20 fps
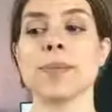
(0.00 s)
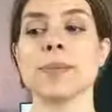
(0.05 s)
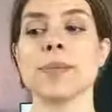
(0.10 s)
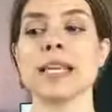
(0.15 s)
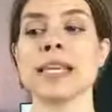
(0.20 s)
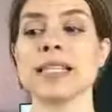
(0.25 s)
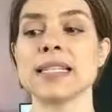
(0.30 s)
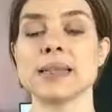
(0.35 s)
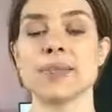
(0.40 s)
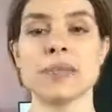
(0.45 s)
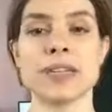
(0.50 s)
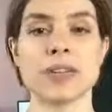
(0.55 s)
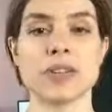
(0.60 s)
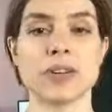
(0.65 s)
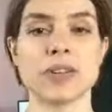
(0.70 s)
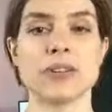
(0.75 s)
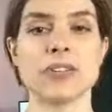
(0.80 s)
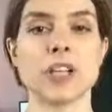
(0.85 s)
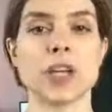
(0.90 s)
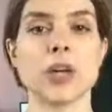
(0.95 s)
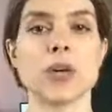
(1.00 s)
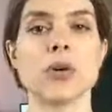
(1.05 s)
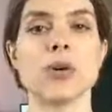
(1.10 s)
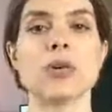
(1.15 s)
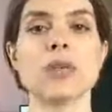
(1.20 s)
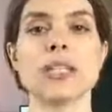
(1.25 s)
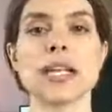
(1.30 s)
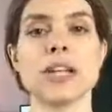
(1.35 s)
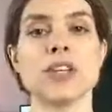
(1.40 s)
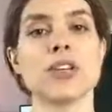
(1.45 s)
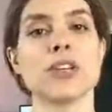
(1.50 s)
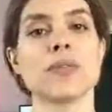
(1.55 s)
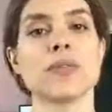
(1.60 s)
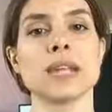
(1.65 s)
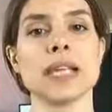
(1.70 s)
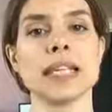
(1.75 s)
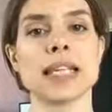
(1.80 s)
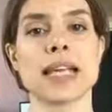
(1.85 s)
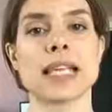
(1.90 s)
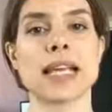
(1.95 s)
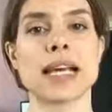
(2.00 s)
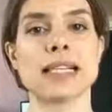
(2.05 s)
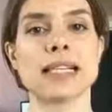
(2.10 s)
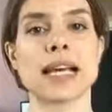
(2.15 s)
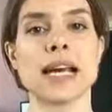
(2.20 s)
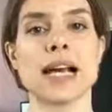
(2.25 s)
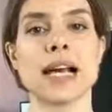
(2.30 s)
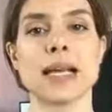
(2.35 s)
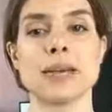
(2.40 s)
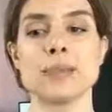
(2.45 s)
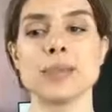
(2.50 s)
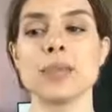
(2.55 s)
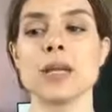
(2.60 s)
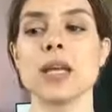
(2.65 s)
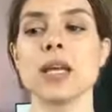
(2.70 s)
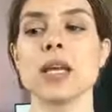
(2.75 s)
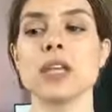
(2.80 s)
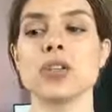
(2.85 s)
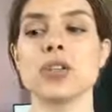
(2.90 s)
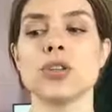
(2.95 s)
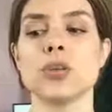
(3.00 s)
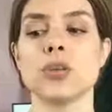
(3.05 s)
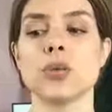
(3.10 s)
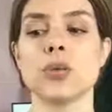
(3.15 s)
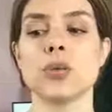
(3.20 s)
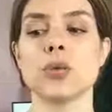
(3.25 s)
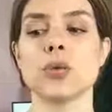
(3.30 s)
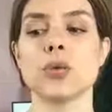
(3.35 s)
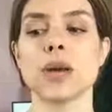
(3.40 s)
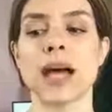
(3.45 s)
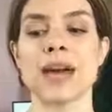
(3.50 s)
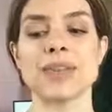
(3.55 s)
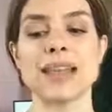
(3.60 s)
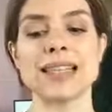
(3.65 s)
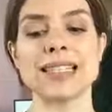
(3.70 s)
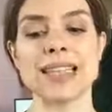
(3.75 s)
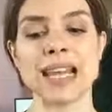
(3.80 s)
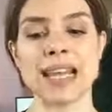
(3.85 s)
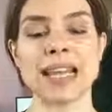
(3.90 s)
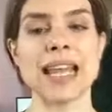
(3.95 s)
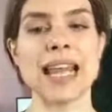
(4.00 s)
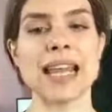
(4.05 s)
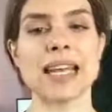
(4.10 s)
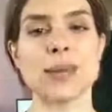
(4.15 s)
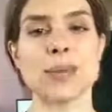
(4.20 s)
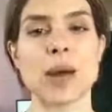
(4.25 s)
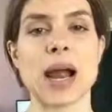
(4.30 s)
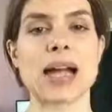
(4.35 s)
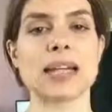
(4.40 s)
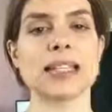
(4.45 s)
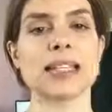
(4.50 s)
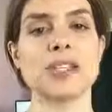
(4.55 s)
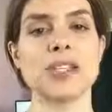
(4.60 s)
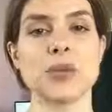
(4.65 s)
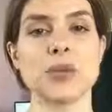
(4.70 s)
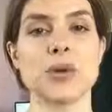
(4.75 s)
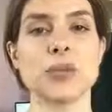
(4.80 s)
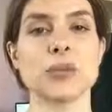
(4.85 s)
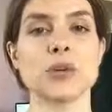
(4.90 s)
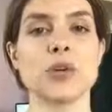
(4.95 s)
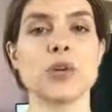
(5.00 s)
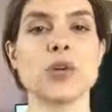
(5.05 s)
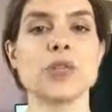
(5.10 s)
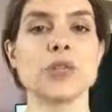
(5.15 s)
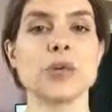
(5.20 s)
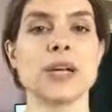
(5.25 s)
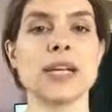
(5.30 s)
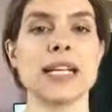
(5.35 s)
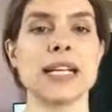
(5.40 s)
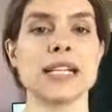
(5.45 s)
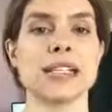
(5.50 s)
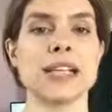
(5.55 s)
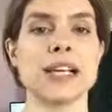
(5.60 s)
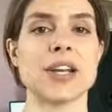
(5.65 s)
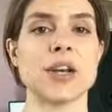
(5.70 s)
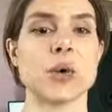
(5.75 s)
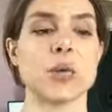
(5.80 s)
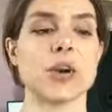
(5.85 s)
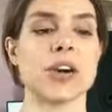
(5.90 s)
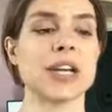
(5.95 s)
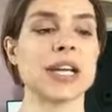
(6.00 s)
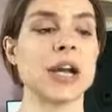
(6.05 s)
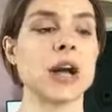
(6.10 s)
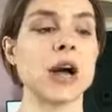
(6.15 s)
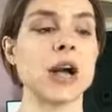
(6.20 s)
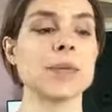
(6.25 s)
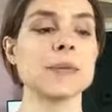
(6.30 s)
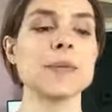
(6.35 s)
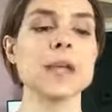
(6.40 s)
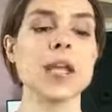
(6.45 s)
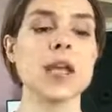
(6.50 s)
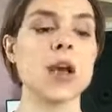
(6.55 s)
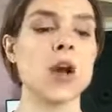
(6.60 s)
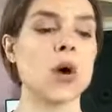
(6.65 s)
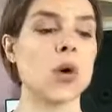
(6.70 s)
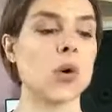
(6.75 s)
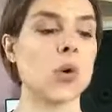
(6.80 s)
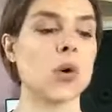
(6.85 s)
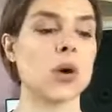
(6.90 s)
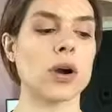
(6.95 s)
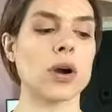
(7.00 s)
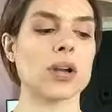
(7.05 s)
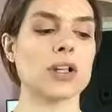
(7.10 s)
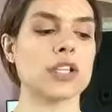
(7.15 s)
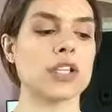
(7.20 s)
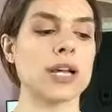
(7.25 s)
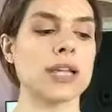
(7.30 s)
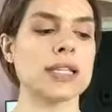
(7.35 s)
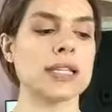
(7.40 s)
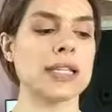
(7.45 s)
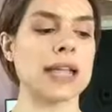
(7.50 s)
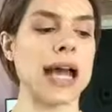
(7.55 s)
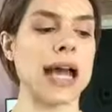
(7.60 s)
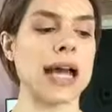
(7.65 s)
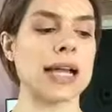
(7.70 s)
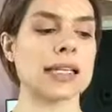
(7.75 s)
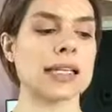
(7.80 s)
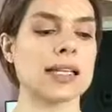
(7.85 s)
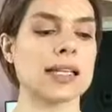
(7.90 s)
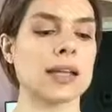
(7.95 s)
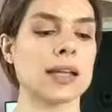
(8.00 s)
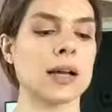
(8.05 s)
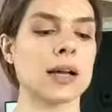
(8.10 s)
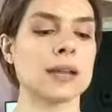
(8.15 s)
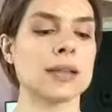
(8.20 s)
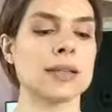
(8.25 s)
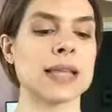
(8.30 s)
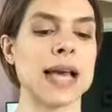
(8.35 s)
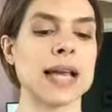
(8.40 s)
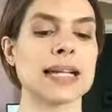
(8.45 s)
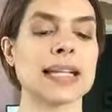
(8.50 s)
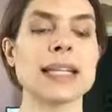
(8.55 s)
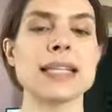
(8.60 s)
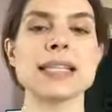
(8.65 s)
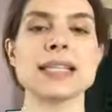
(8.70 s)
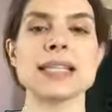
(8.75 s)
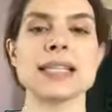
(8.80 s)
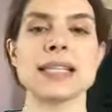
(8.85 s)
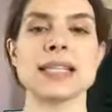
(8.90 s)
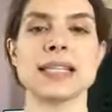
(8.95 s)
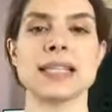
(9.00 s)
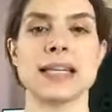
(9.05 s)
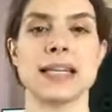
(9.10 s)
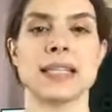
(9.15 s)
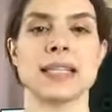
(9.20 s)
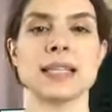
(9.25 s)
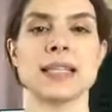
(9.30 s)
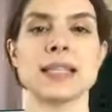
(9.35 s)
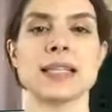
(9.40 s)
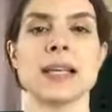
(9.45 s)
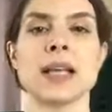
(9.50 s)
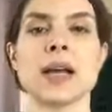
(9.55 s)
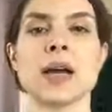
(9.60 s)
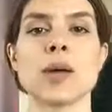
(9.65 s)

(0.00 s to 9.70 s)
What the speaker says: in some different flows, and you can really take that time to have that dedicated practice to improve what it is that you're working on, or just that consistent